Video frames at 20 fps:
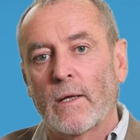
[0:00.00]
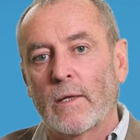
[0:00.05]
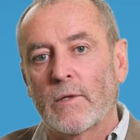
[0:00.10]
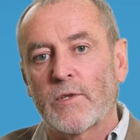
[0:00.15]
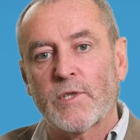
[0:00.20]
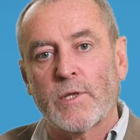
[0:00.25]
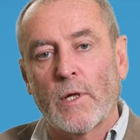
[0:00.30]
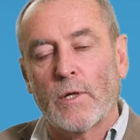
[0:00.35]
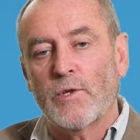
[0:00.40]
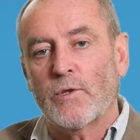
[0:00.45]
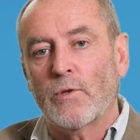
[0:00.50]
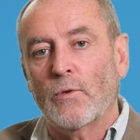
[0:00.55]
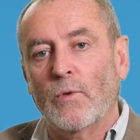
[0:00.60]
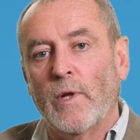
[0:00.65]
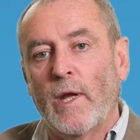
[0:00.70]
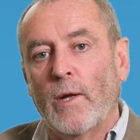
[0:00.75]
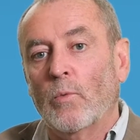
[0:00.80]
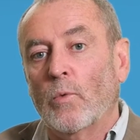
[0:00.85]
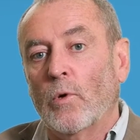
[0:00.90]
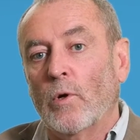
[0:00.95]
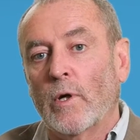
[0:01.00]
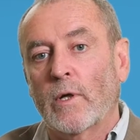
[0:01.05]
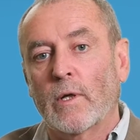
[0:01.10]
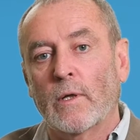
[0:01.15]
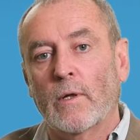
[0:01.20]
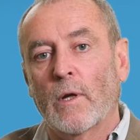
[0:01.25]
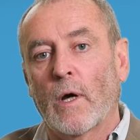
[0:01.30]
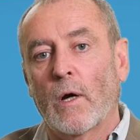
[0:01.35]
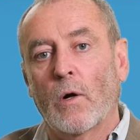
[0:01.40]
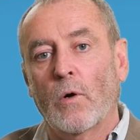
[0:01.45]
social network
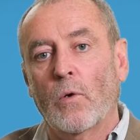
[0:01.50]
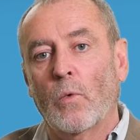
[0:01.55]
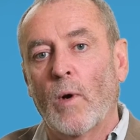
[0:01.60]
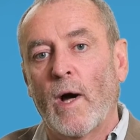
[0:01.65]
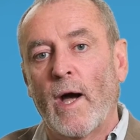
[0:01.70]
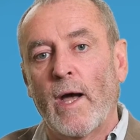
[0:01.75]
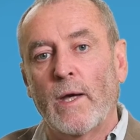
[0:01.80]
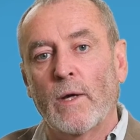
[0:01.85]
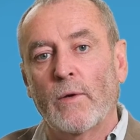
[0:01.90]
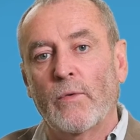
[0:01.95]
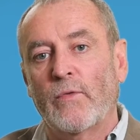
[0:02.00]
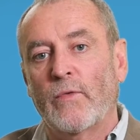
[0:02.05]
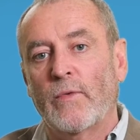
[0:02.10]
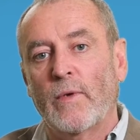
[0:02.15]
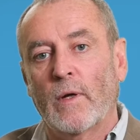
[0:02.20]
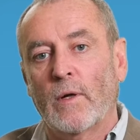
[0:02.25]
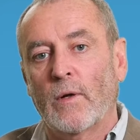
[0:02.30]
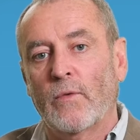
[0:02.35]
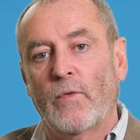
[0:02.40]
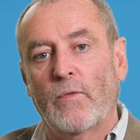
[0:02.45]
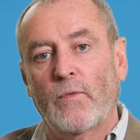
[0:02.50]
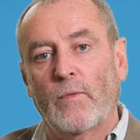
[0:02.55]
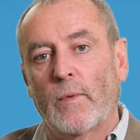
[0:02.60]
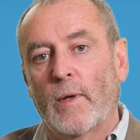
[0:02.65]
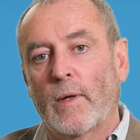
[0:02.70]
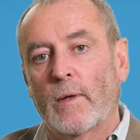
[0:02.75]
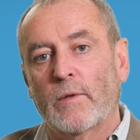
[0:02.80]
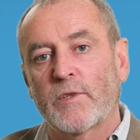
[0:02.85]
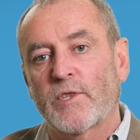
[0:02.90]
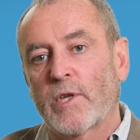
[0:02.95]
and a whole way of
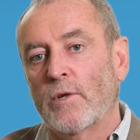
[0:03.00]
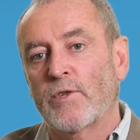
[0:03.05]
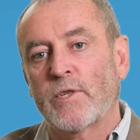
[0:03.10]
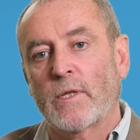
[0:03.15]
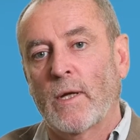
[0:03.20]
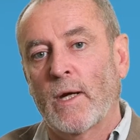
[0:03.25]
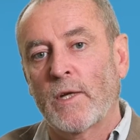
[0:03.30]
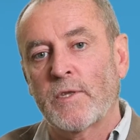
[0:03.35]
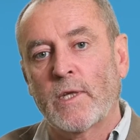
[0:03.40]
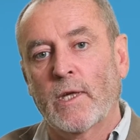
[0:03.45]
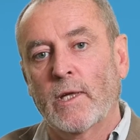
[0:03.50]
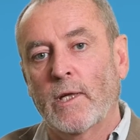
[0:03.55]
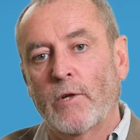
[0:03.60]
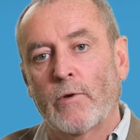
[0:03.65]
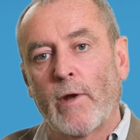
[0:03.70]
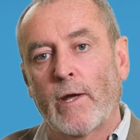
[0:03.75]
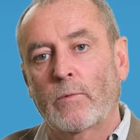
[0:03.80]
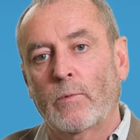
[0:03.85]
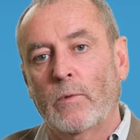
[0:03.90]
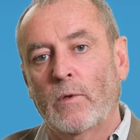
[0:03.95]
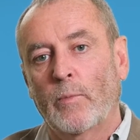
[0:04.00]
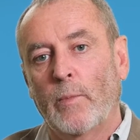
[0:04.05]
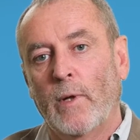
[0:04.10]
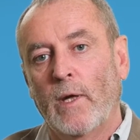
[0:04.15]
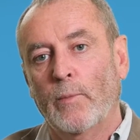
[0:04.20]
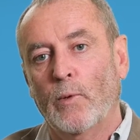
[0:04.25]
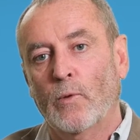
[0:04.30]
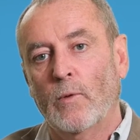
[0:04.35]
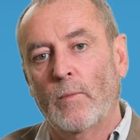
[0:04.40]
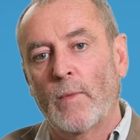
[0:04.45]
socializing and interacting with
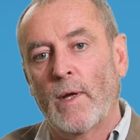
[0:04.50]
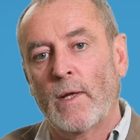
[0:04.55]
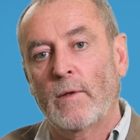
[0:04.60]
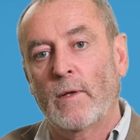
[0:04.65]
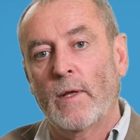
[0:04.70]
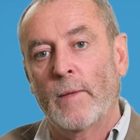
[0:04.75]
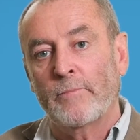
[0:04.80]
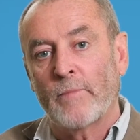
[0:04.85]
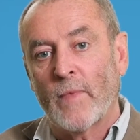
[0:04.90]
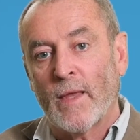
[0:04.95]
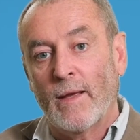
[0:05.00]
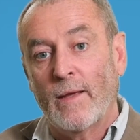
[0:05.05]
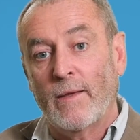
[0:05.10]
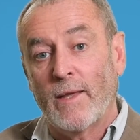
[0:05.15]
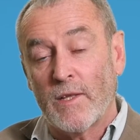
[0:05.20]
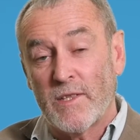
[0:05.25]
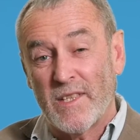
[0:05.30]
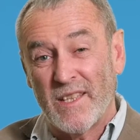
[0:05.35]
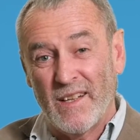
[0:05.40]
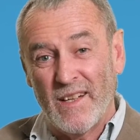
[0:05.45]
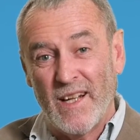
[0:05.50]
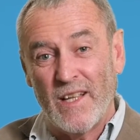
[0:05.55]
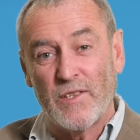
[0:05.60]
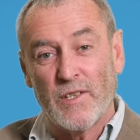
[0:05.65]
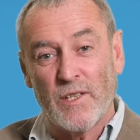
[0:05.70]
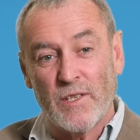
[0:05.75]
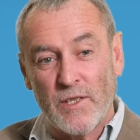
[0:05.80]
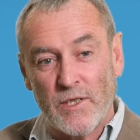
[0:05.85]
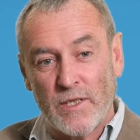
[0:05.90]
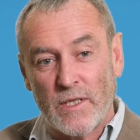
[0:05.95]
people. And it's
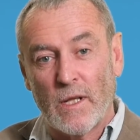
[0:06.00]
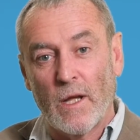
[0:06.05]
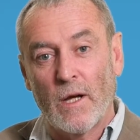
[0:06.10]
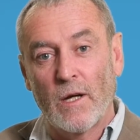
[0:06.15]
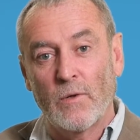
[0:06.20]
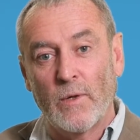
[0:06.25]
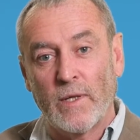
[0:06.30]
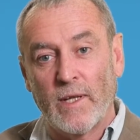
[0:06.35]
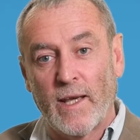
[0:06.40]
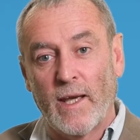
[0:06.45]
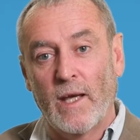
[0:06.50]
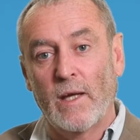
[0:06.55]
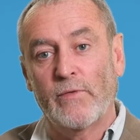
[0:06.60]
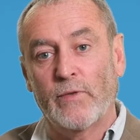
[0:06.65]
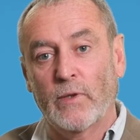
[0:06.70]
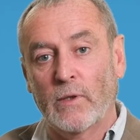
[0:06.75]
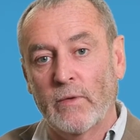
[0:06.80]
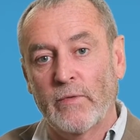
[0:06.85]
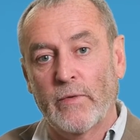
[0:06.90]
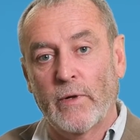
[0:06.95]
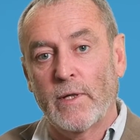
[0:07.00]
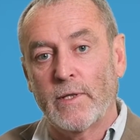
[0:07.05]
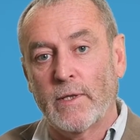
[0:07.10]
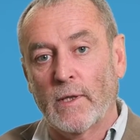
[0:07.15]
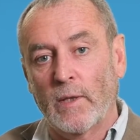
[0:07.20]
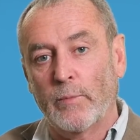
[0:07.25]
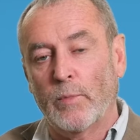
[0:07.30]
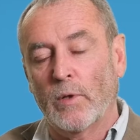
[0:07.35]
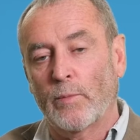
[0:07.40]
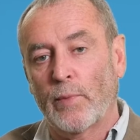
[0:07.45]
a slow and careful and very
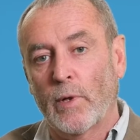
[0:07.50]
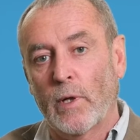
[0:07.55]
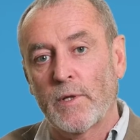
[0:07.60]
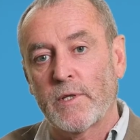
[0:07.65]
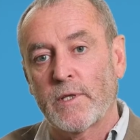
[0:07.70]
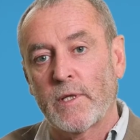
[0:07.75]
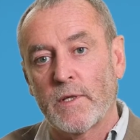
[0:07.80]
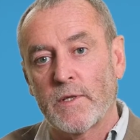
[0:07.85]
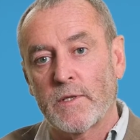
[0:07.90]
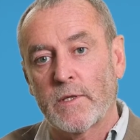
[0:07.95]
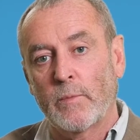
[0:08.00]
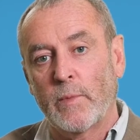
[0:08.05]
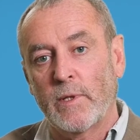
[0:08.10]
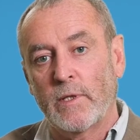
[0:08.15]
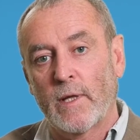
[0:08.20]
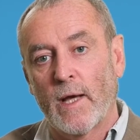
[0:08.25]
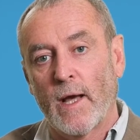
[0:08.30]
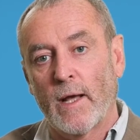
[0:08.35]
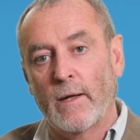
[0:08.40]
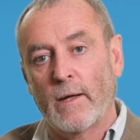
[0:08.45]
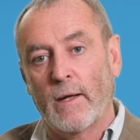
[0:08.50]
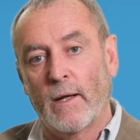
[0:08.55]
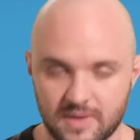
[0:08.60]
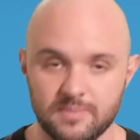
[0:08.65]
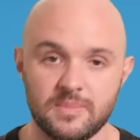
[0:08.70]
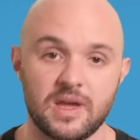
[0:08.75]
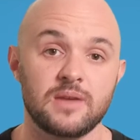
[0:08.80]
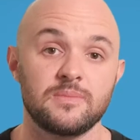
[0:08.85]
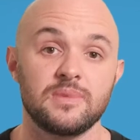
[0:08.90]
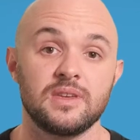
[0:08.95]
deliberate process to be done.
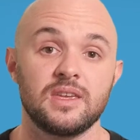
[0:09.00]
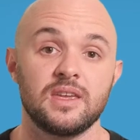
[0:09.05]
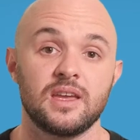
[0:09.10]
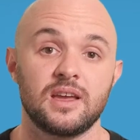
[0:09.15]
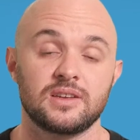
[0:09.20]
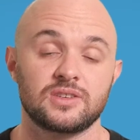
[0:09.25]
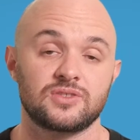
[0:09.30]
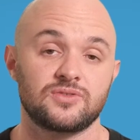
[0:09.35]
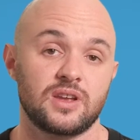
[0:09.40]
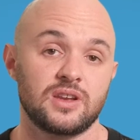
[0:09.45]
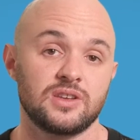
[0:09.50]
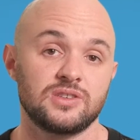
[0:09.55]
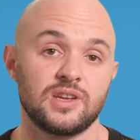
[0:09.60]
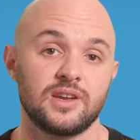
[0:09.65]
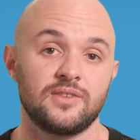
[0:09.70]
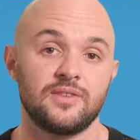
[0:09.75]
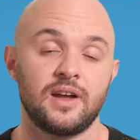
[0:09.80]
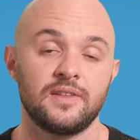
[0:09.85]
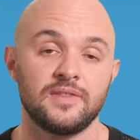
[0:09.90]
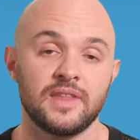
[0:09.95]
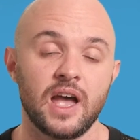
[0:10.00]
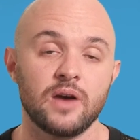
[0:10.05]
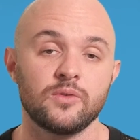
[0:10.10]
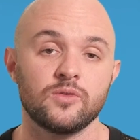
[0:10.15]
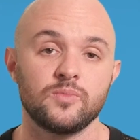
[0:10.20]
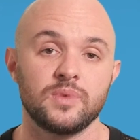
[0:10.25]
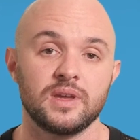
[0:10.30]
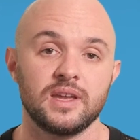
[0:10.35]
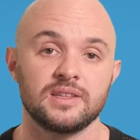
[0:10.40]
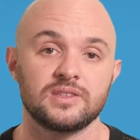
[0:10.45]
Maybe a strategy around that
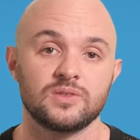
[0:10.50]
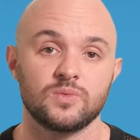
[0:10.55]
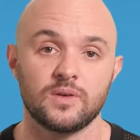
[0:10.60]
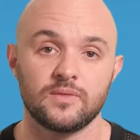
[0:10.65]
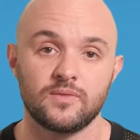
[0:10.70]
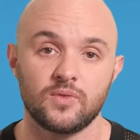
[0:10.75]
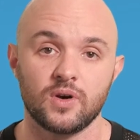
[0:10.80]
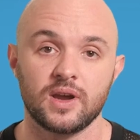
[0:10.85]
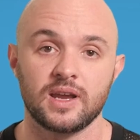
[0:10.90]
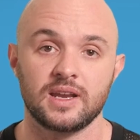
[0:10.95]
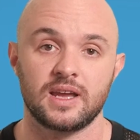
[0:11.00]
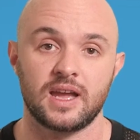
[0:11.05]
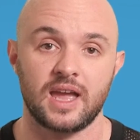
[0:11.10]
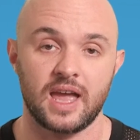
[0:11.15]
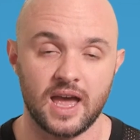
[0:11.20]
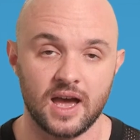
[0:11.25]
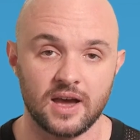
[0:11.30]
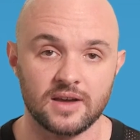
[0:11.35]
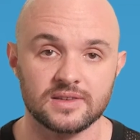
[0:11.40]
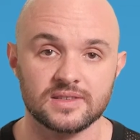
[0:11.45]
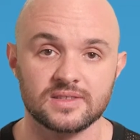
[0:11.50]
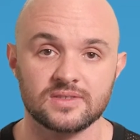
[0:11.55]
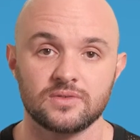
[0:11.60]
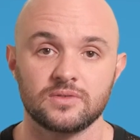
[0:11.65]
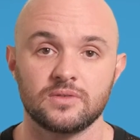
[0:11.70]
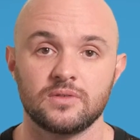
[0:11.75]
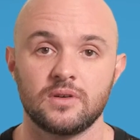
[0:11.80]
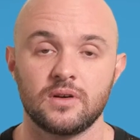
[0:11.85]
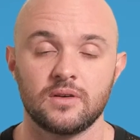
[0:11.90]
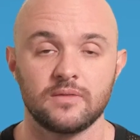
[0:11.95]
would be to avoid a house
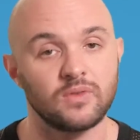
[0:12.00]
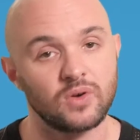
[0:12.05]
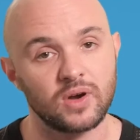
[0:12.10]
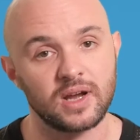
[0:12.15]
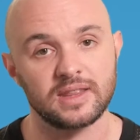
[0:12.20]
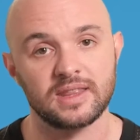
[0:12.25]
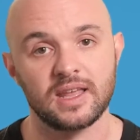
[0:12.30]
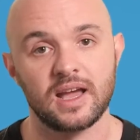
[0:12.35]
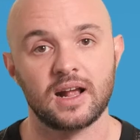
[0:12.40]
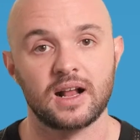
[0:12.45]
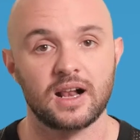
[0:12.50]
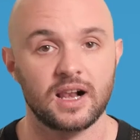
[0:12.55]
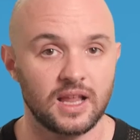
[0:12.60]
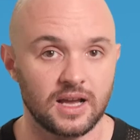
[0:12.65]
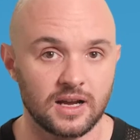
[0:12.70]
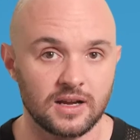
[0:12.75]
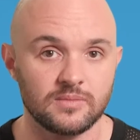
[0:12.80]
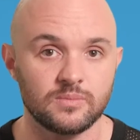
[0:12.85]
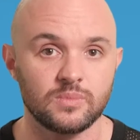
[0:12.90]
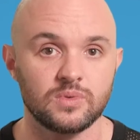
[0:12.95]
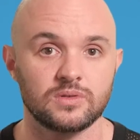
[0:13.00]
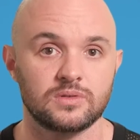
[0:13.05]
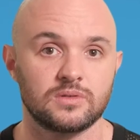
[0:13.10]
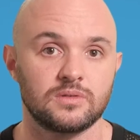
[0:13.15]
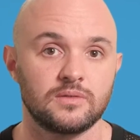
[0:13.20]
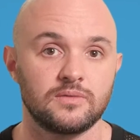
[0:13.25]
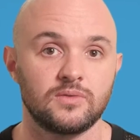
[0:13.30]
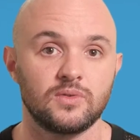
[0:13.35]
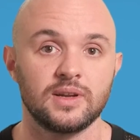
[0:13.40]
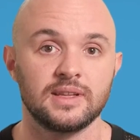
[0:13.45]
or to avoid that club or to
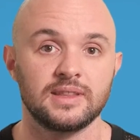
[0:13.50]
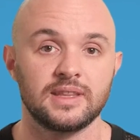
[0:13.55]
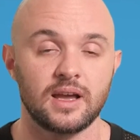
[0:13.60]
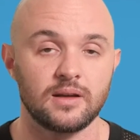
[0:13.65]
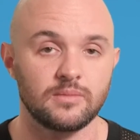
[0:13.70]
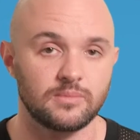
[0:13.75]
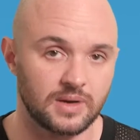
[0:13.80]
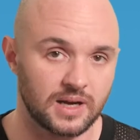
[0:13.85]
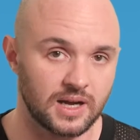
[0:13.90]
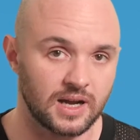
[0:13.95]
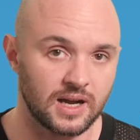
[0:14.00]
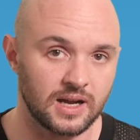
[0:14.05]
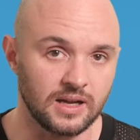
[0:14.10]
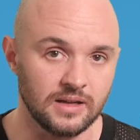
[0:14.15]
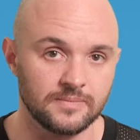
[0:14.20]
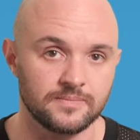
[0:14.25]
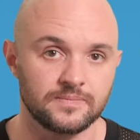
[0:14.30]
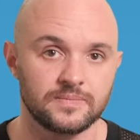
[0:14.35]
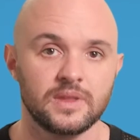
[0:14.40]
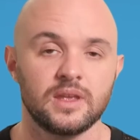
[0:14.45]
avoid that bar.